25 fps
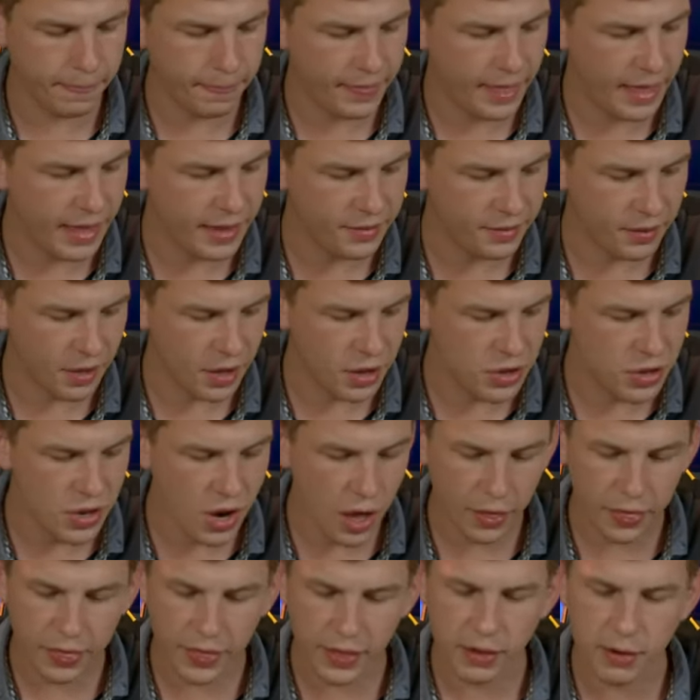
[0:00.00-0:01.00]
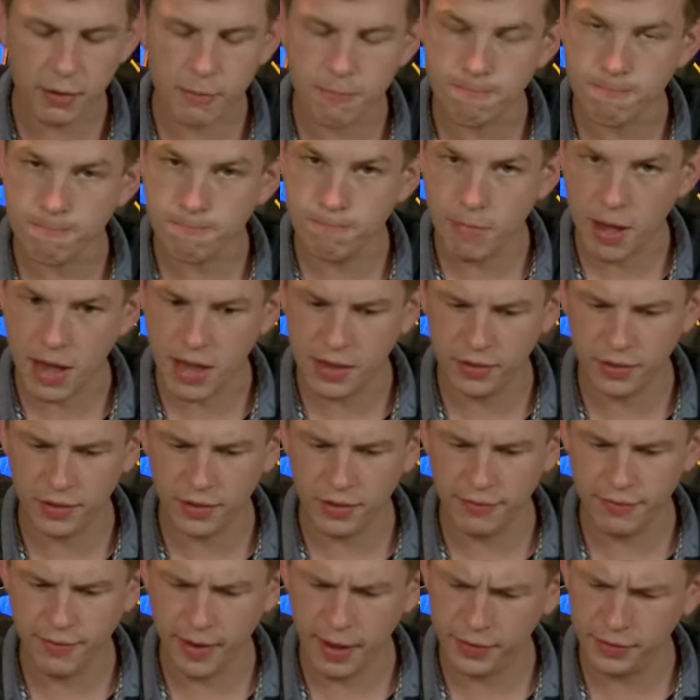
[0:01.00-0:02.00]
There's nothing
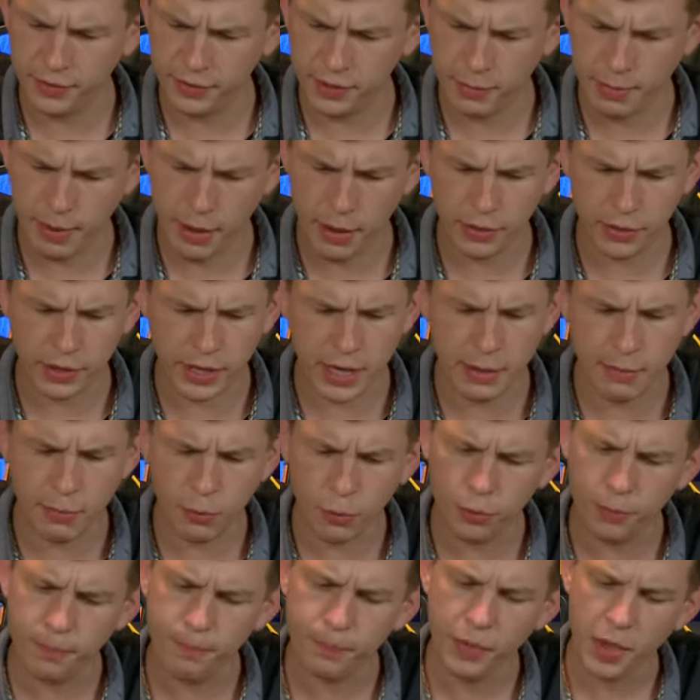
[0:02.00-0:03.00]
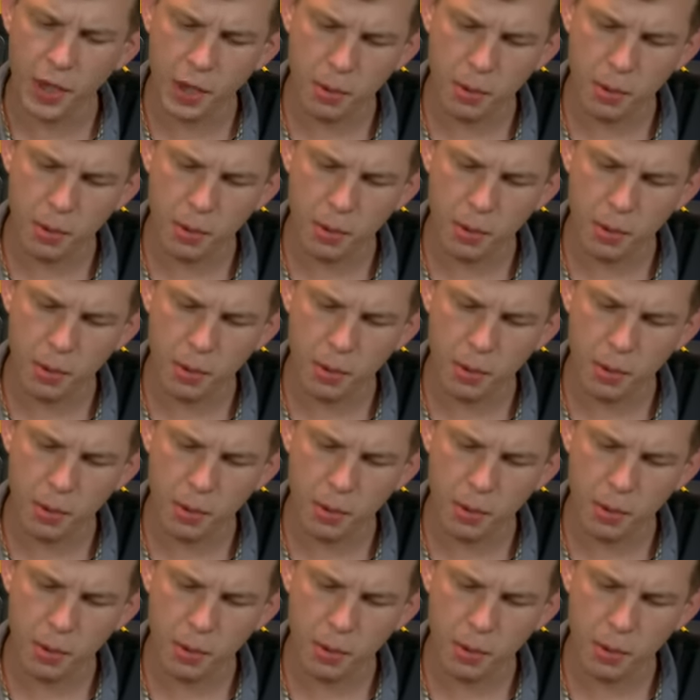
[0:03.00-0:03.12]
majorly fancy about the keyboard.